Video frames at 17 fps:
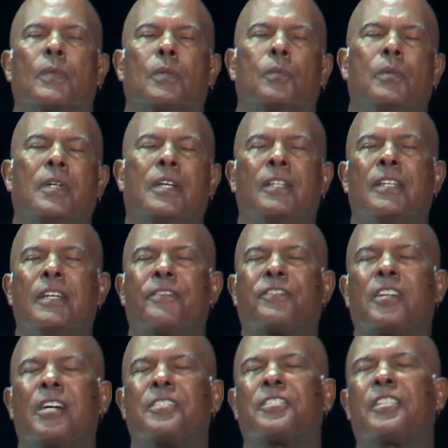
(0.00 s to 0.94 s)
We can
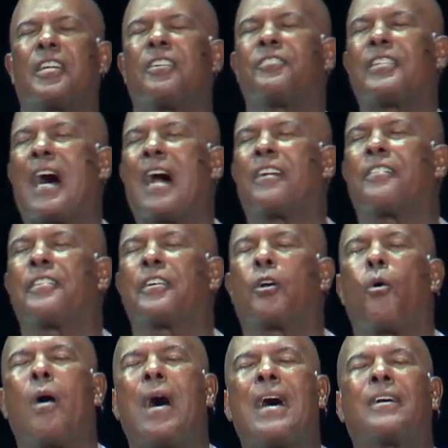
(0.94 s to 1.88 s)
lift ourselves out of the
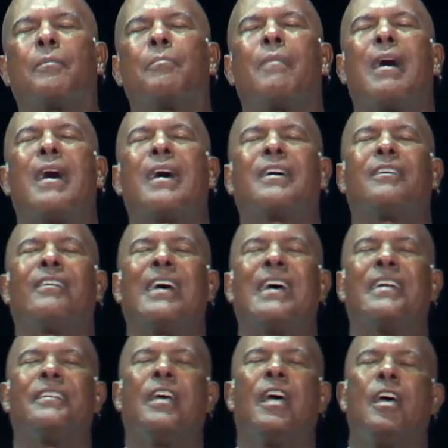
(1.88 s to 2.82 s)
quagmire
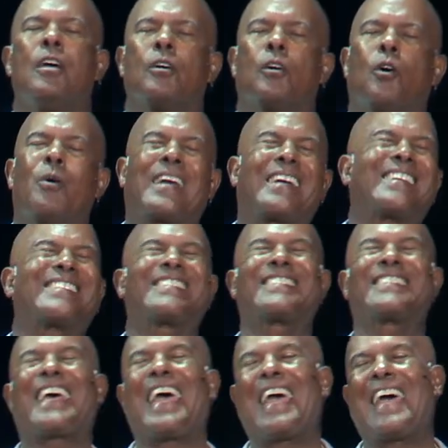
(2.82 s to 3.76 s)
and
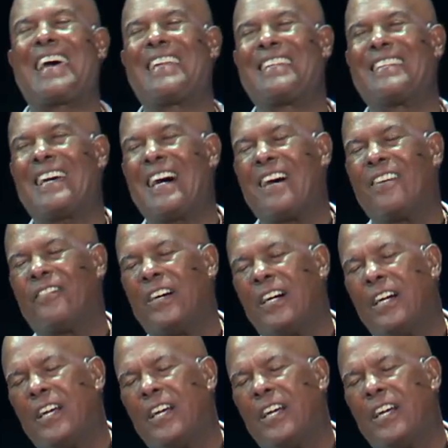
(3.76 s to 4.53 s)
quicksand of